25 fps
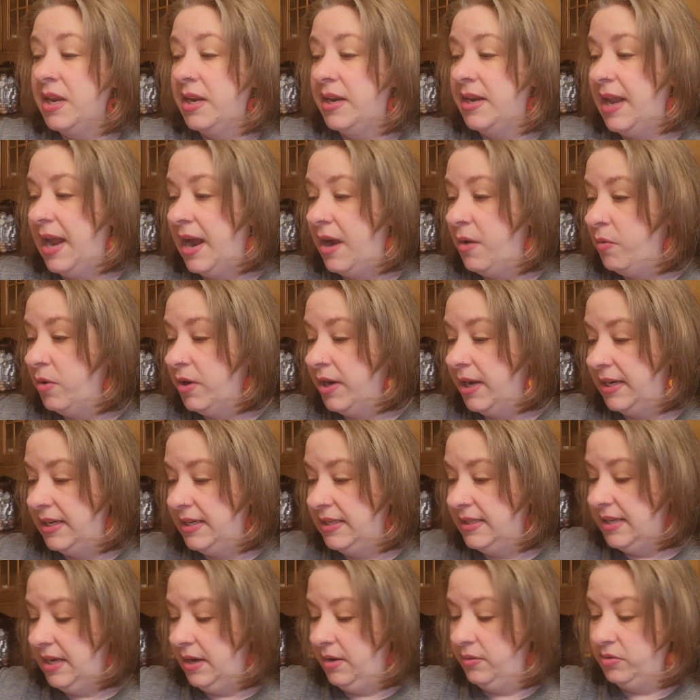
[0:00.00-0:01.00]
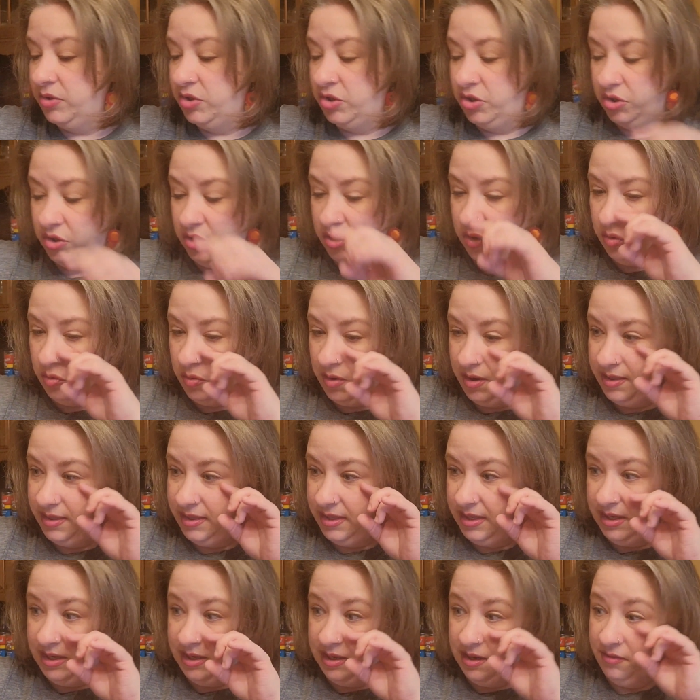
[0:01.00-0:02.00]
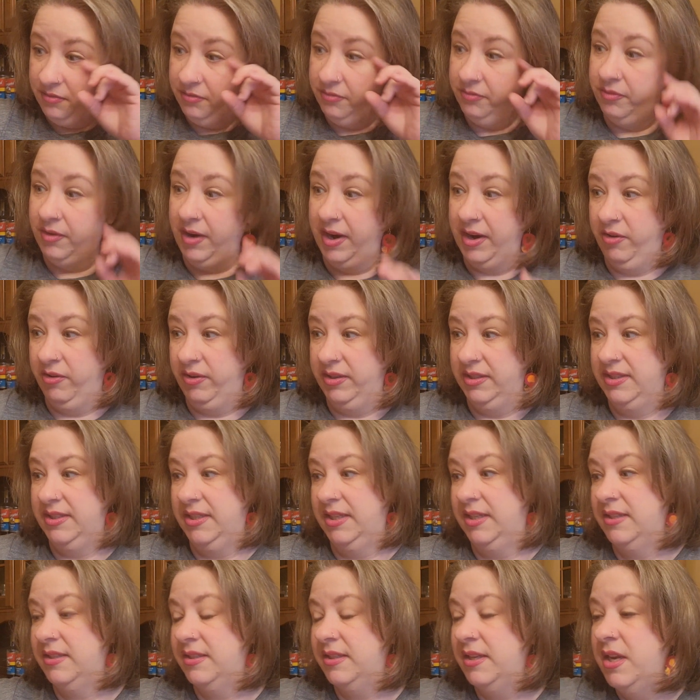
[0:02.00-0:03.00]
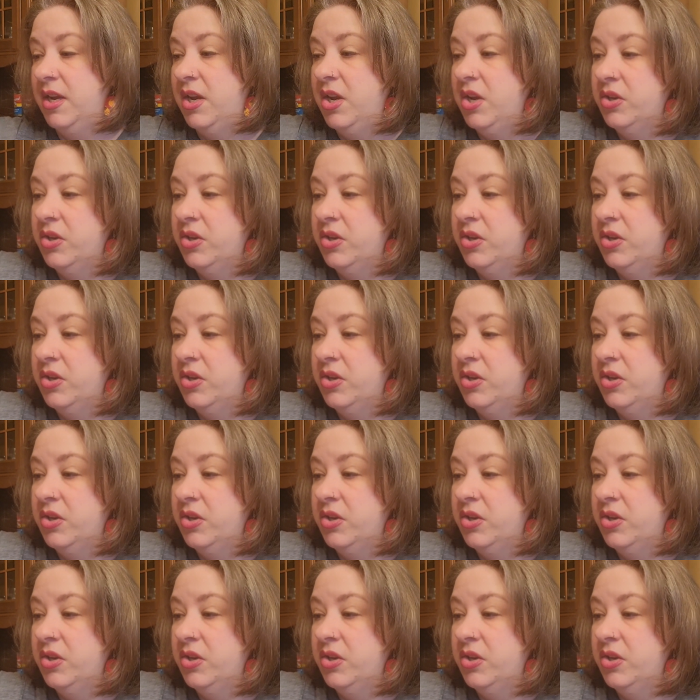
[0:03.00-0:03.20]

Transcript: Now we're getting down to the fragrances.